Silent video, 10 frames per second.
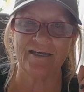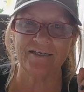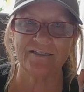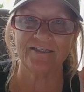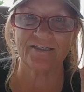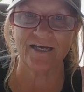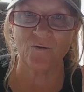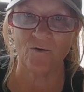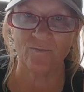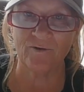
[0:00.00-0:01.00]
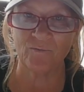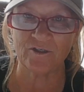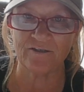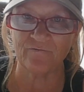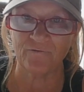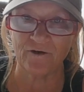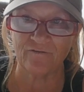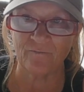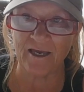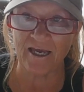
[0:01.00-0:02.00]
is a woman was in front
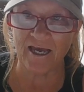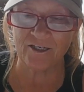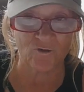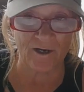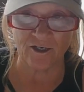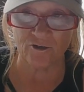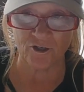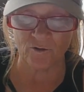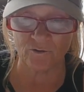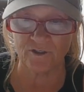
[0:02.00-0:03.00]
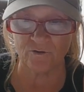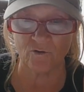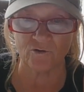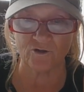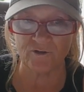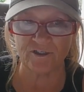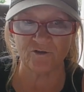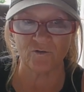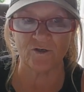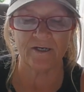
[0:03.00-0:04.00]
of me at Trader Joe's, a grocery
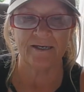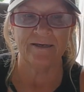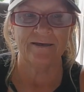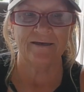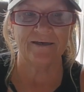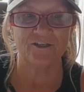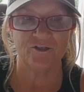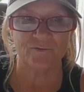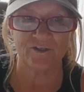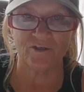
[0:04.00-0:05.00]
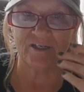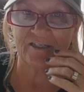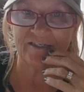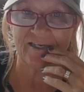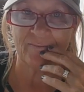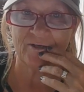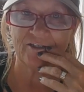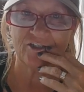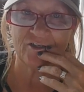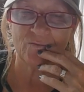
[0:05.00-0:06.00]
store, and she was looking at salmon,
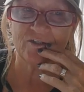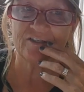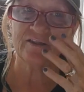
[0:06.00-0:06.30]
and she was